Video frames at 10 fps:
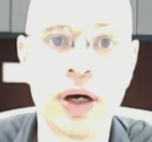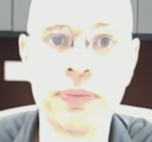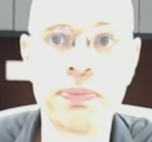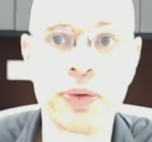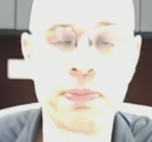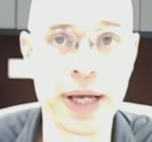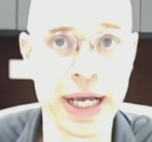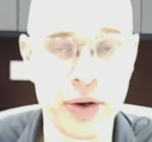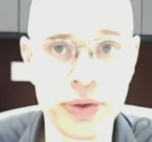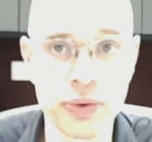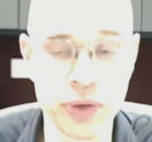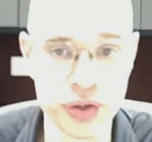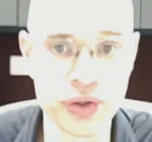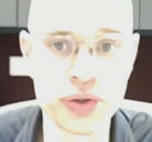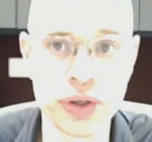how unprepared the
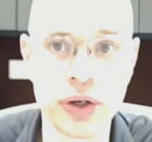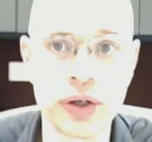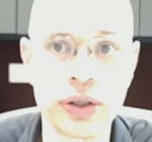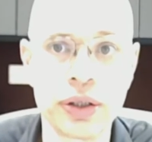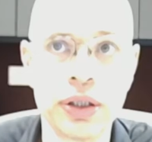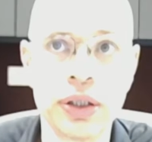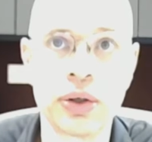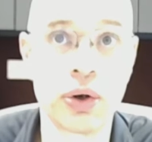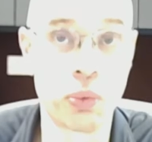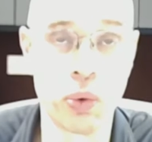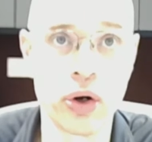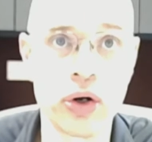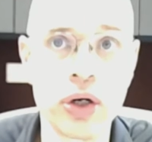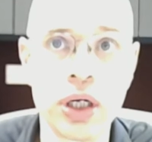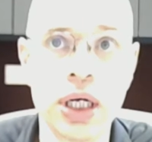Russians are or
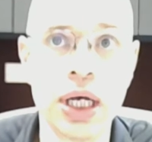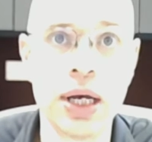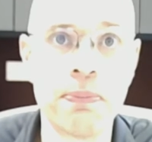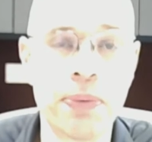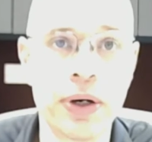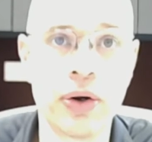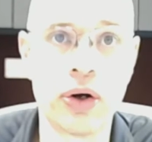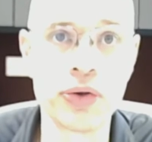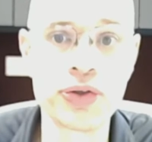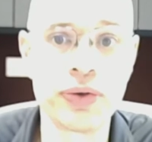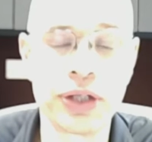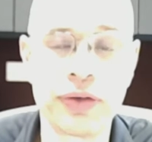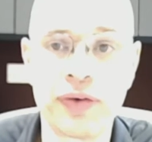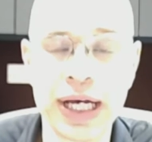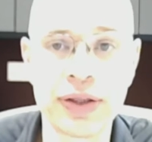were, but also that the
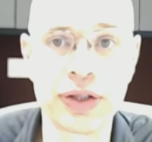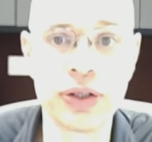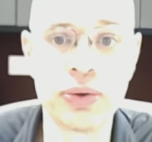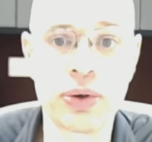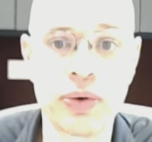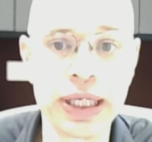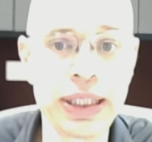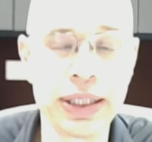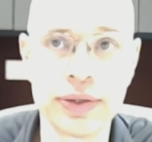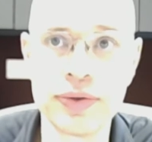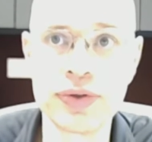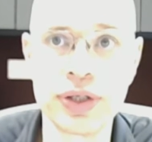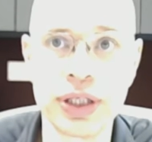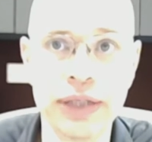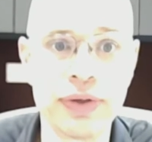fact that the
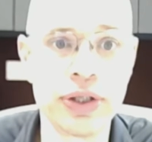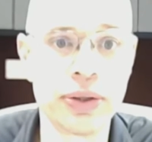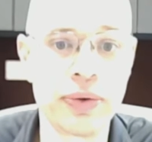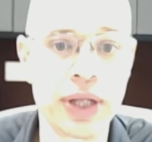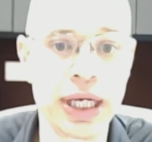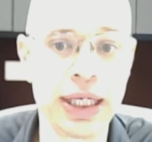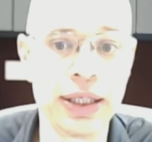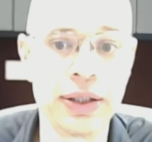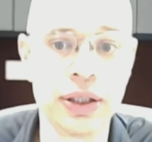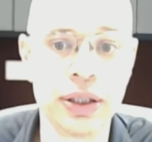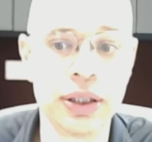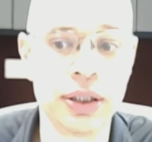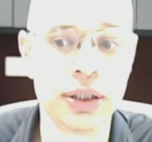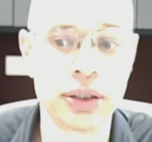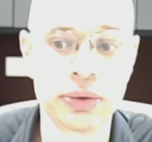Ukrainians, even though they
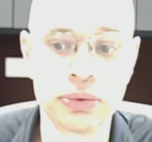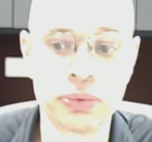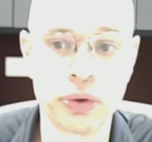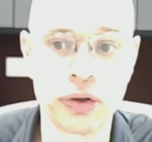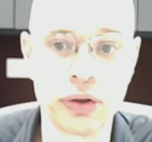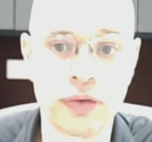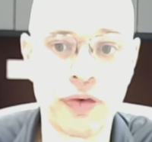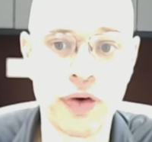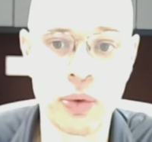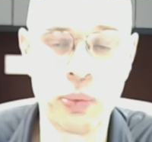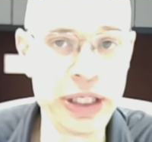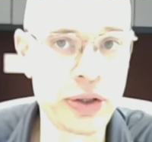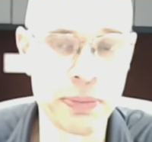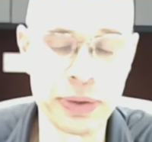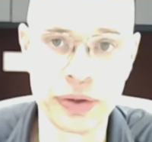were far
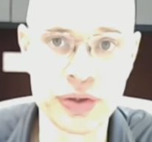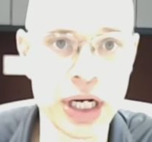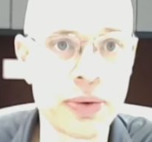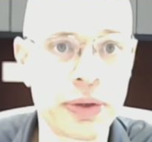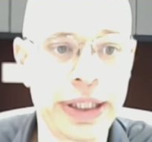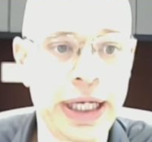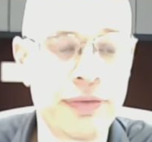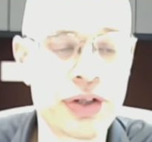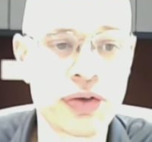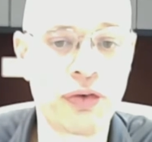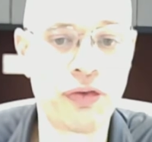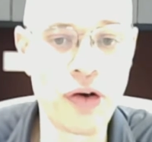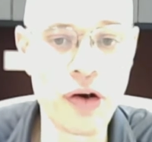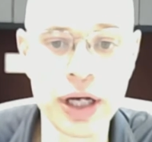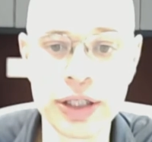weaker militarily, have just
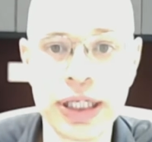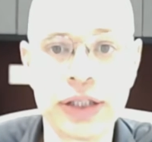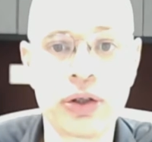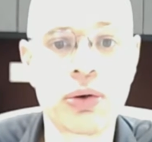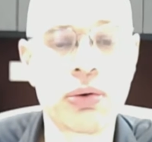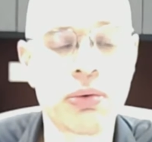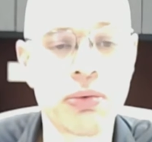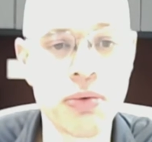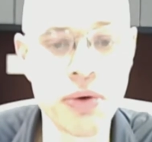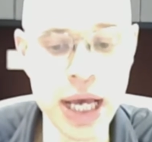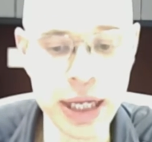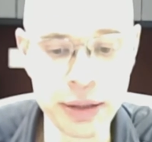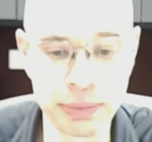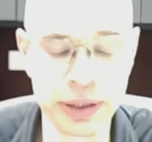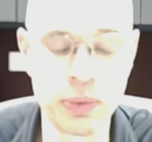fought
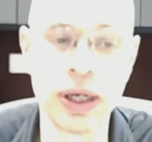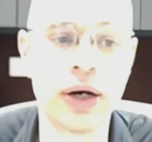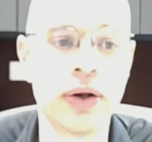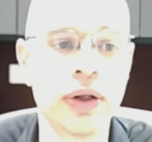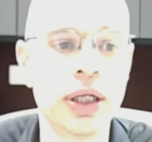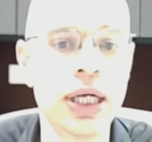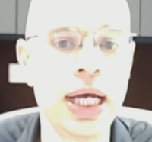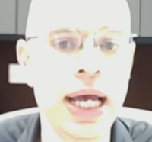incredibly well